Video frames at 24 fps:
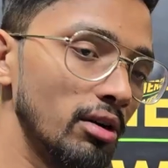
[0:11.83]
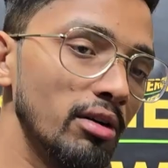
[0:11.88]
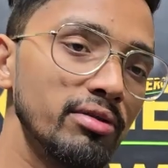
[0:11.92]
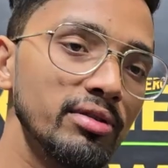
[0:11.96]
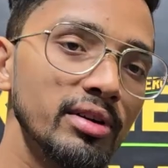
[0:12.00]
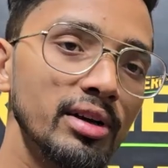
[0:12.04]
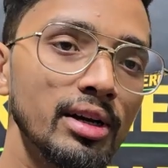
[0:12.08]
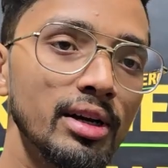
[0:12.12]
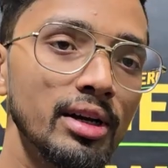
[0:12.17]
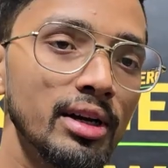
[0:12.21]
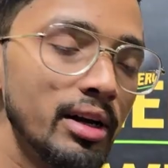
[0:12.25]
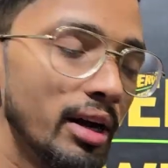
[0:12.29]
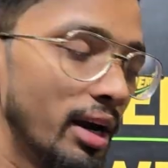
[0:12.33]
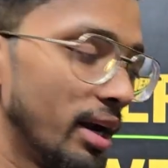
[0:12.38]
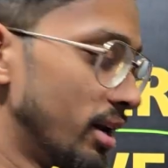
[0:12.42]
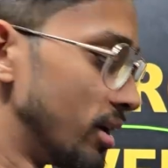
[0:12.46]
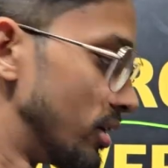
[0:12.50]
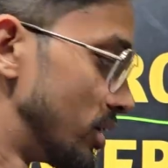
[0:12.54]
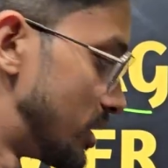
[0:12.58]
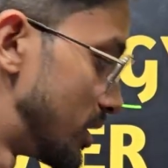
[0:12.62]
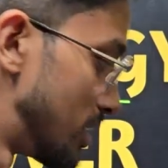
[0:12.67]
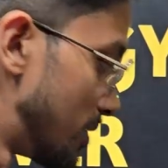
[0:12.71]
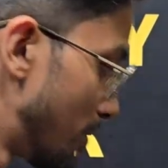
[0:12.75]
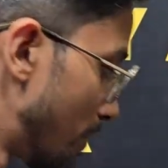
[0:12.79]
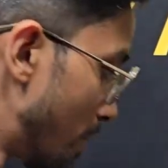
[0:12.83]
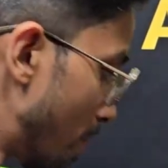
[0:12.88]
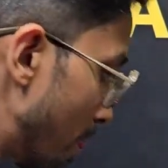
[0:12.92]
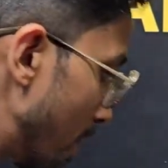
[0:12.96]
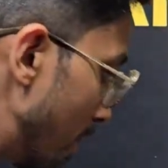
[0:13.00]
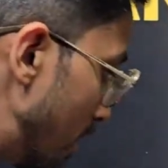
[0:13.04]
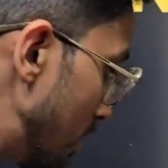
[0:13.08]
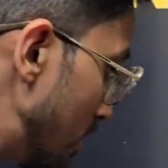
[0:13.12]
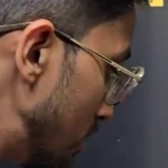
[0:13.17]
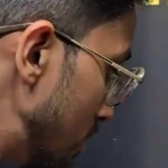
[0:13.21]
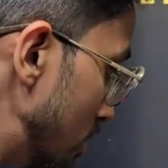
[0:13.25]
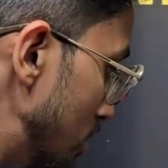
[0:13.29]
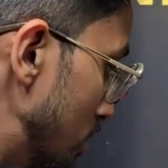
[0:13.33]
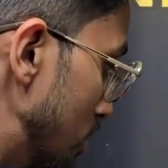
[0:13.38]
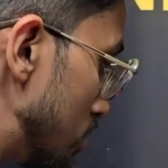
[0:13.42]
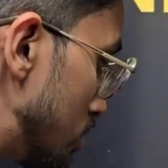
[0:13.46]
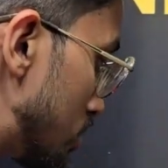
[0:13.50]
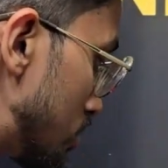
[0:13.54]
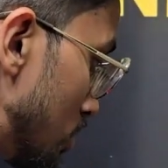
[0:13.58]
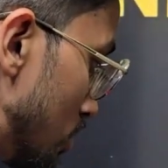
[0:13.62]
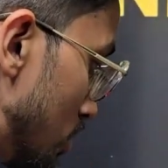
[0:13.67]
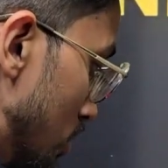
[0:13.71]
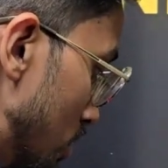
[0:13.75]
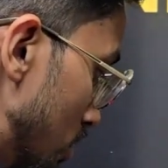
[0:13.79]
of energy.
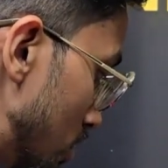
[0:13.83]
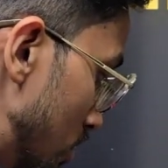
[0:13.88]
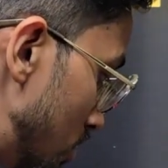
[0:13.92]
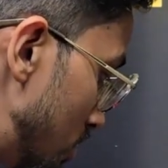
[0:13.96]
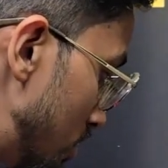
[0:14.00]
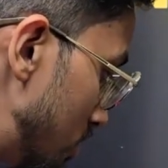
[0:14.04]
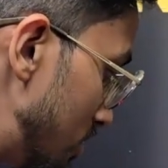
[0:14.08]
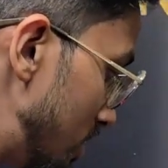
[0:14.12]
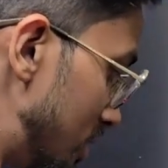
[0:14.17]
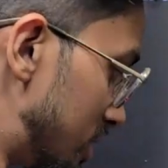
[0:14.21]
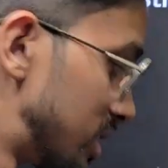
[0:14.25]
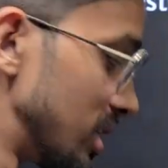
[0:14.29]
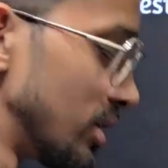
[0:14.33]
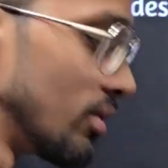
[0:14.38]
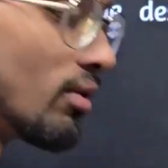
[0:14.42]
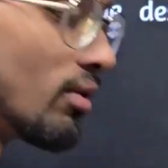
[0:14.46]
So we'll see